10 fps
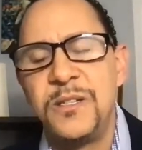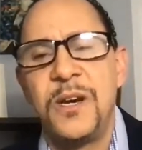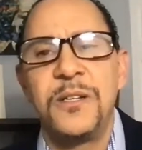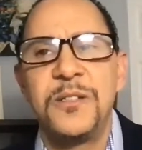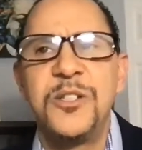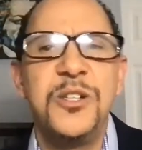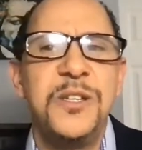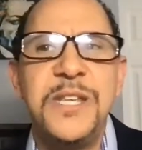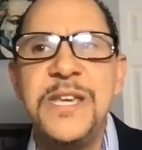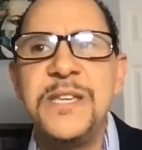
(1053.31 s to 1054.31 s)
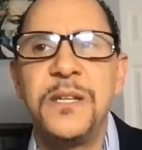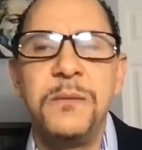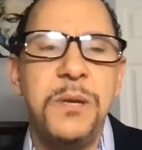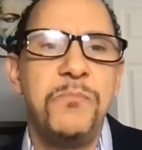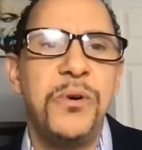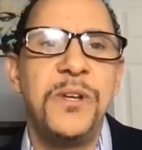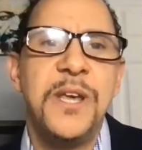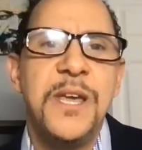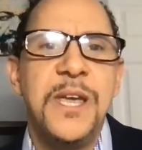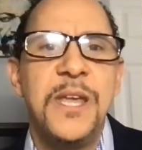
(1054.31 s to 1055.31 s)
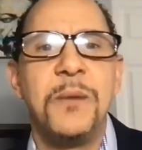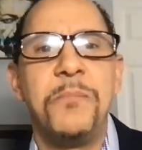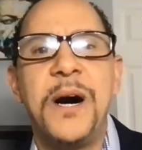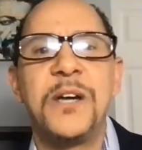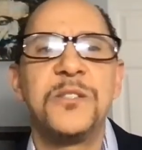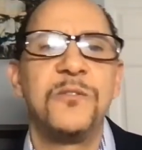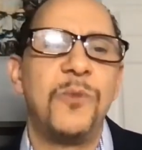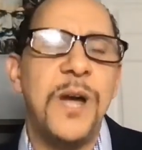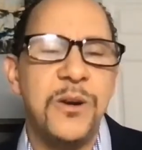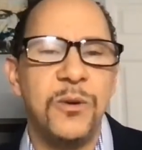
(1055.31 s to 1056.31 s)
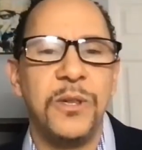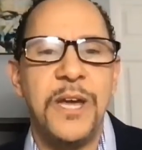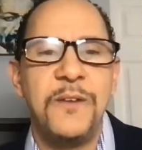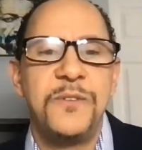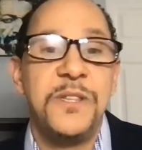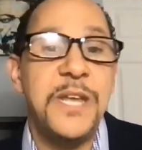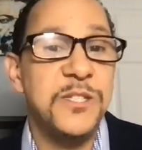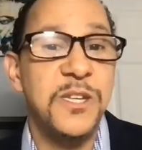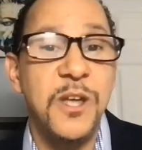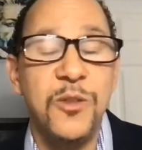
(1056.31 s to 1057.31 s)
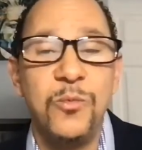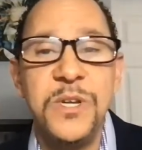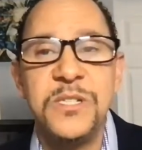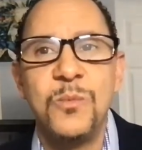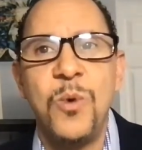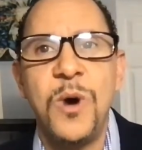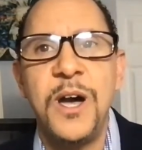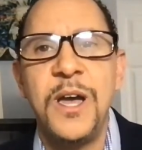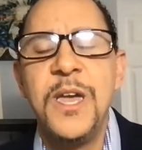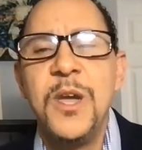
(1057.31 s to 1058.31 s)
Douglass couldn't easily be put in the box of right or left, and that's another reason why